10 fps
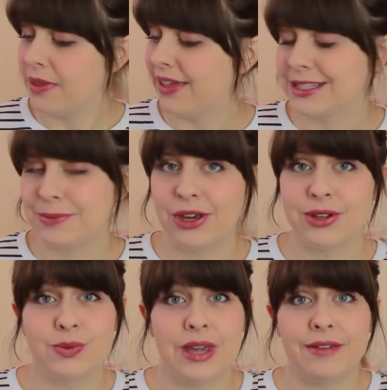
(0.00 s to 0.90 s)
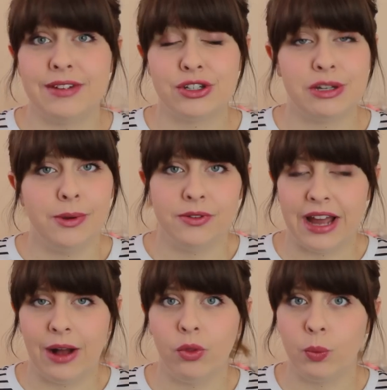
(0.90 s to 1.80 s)
but that's because we have literally moved
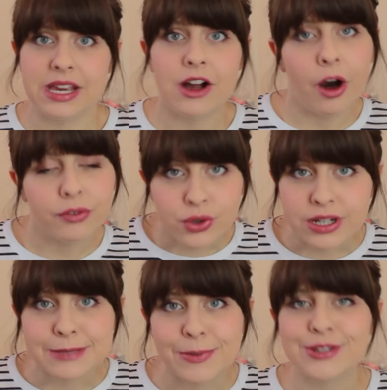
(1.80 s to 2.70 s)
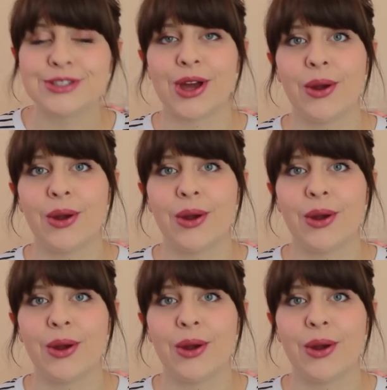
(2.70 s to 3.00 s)
out the week after Christmas,